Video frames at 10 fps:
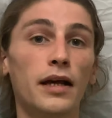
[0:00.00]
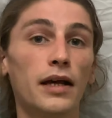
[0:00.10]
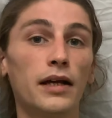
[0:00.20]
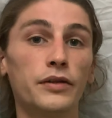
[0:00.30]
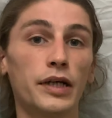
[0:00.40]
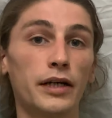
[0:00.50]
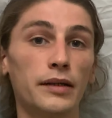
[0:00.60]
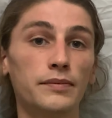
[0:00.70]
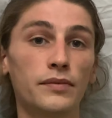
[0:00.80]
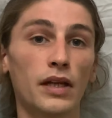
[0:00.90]
and
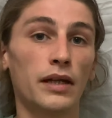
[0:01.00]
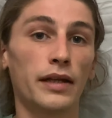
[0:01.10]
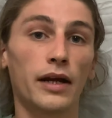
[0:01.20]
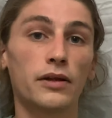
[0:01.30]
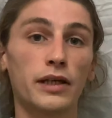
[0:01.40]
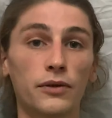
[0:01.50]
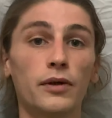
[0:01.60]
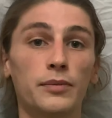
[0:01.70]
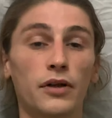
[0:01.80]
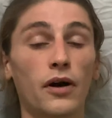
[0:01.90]
that'll link you
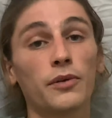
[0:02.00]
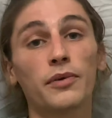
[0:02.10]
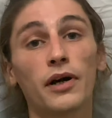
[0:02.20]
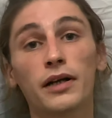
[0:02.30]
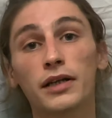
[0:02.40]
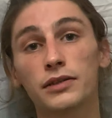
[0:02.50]
up to all the products,